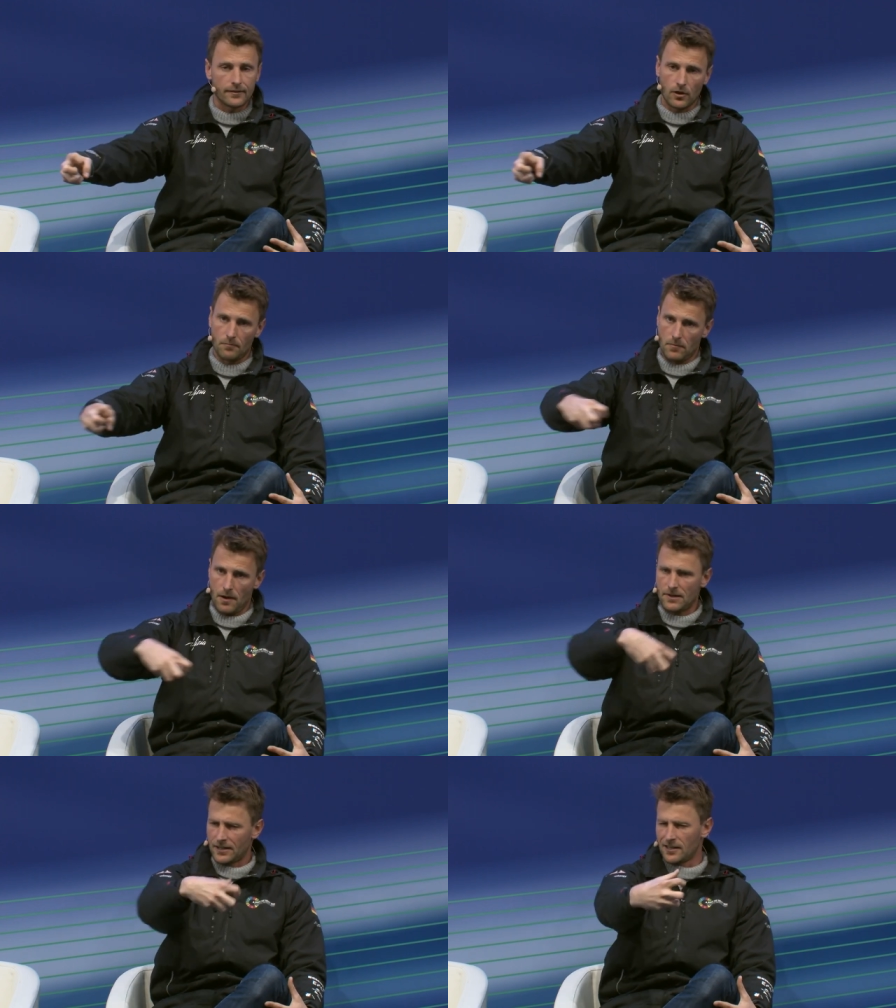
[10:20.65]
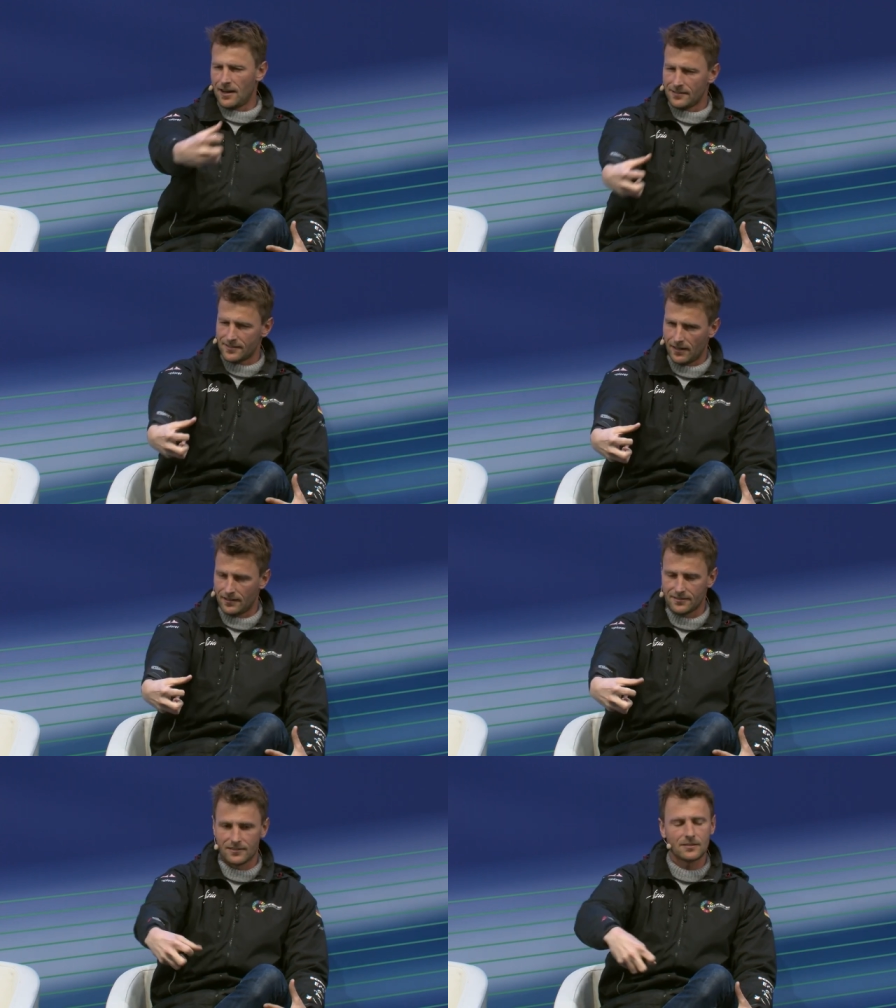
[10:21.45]
So I'm, I'm not a client
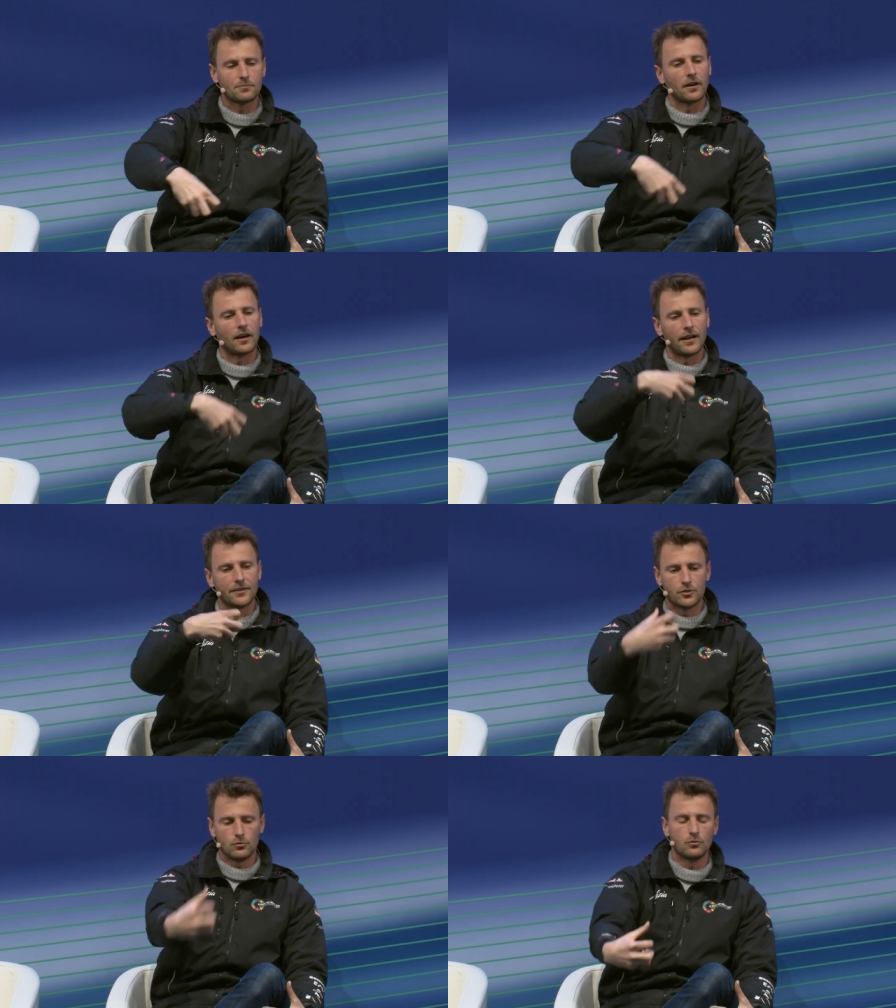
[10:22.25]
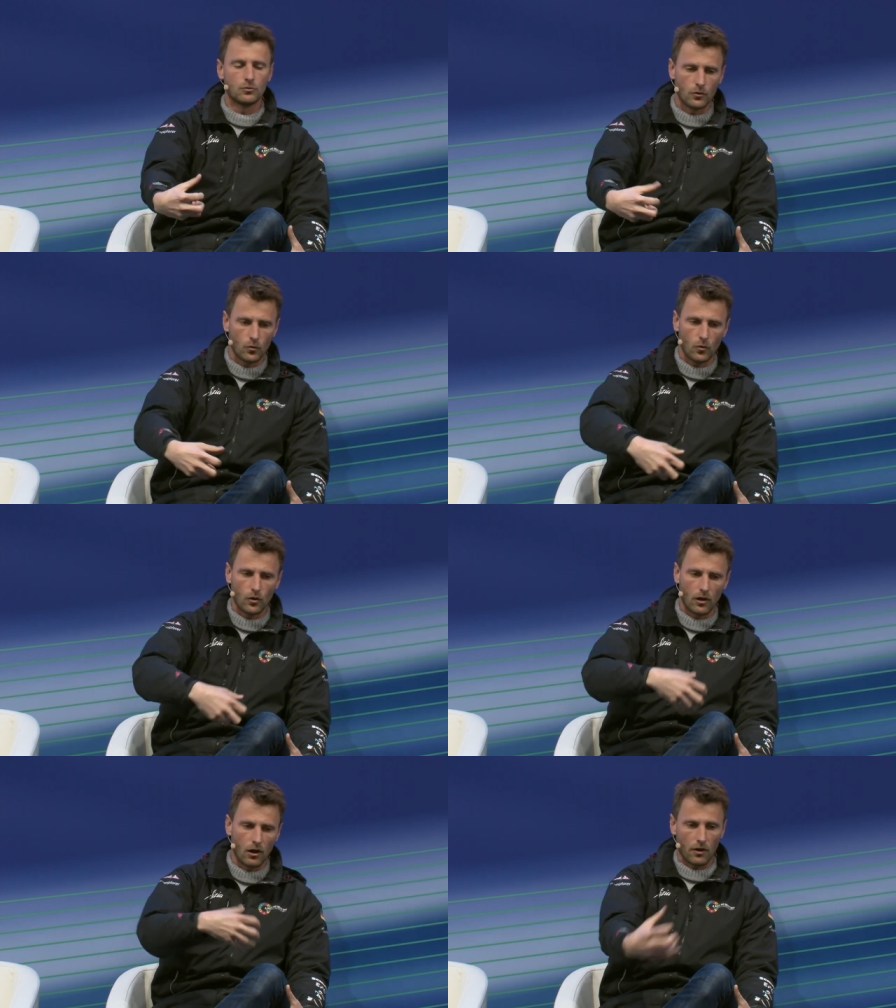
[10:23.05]
scientist, but I do
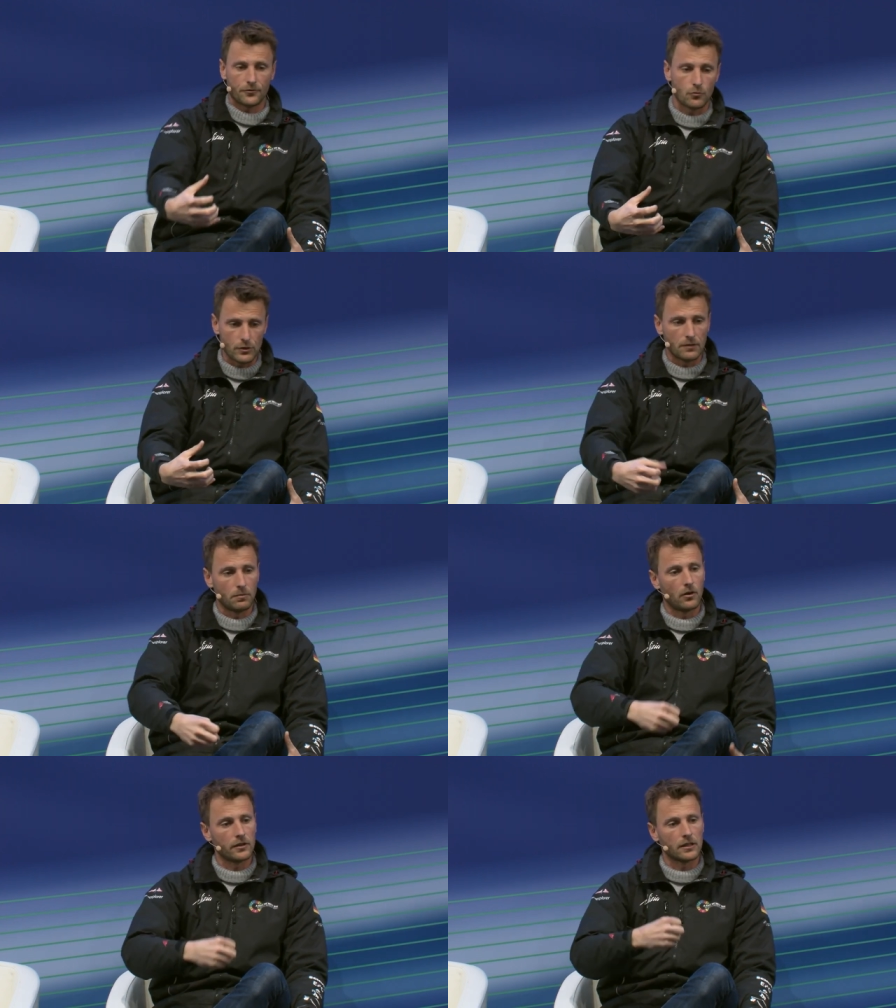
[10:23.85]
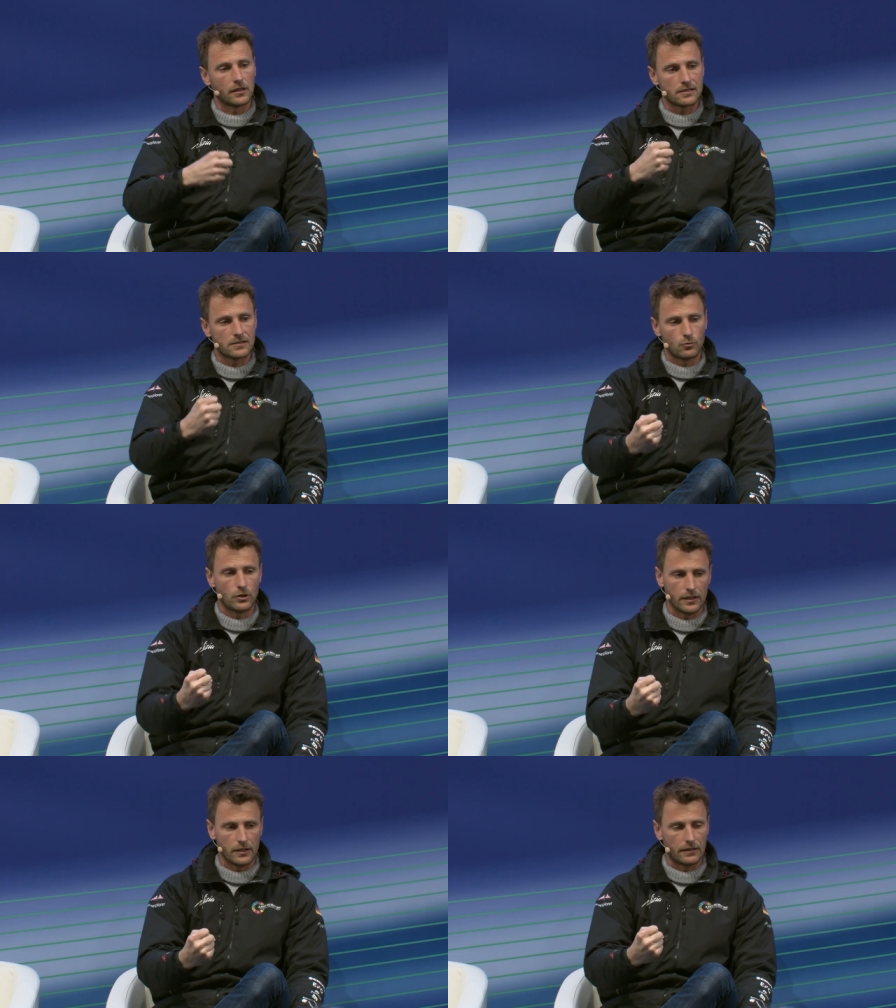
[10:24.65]
love to read about it, and it's
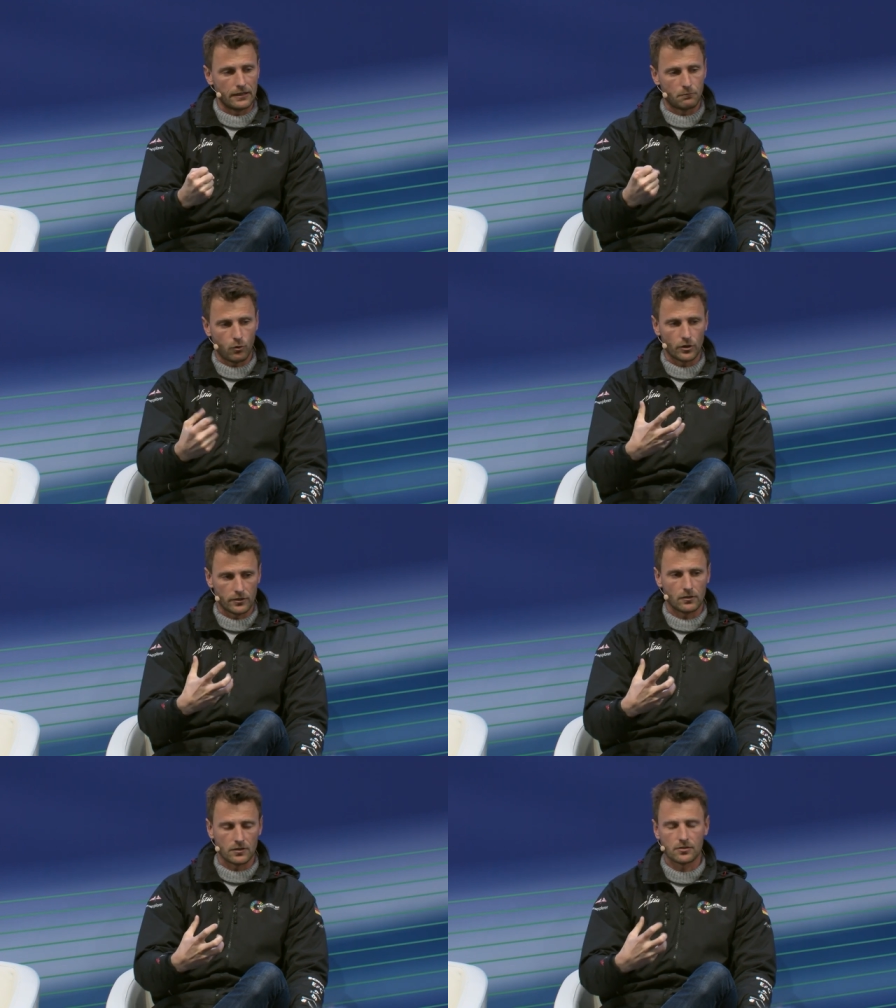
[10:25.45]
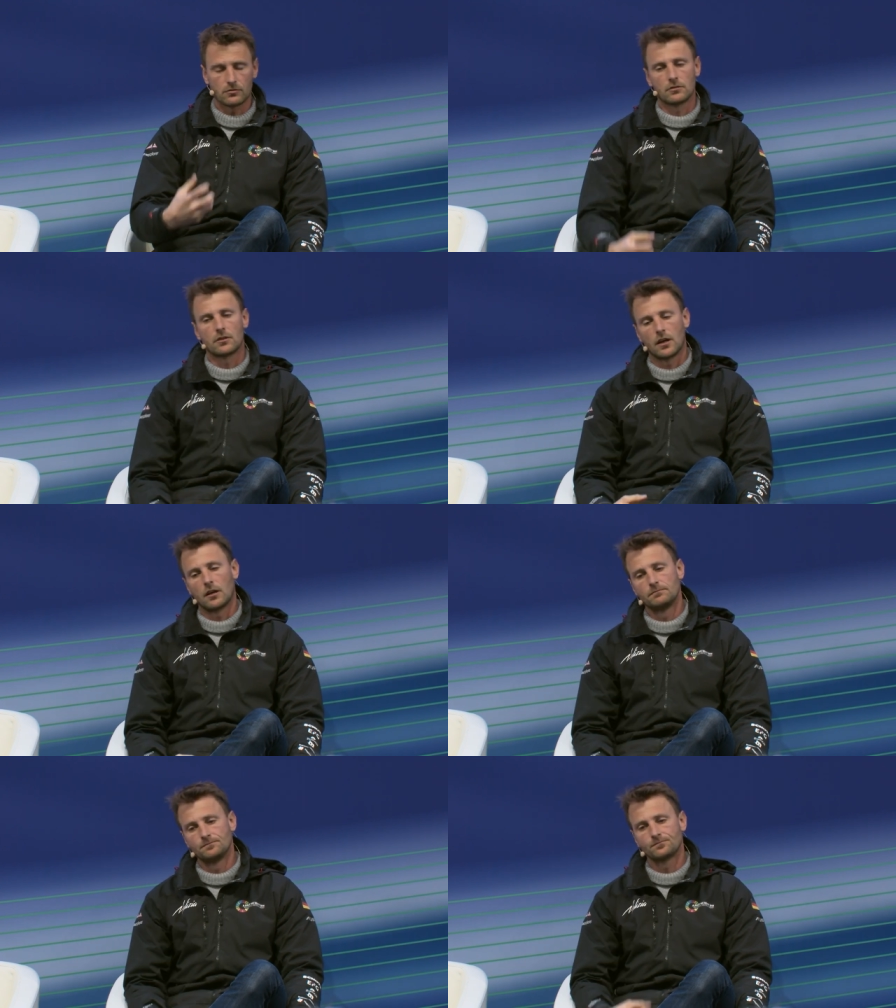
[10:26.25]
really important also,
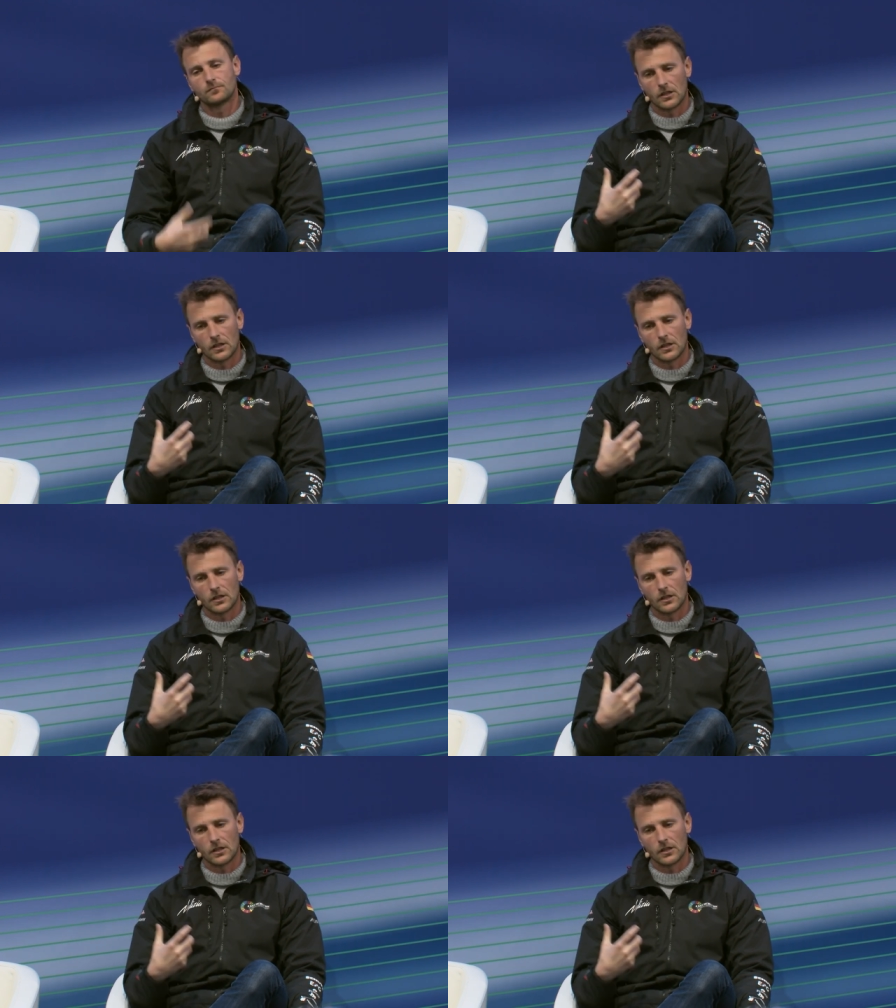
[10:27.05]
um,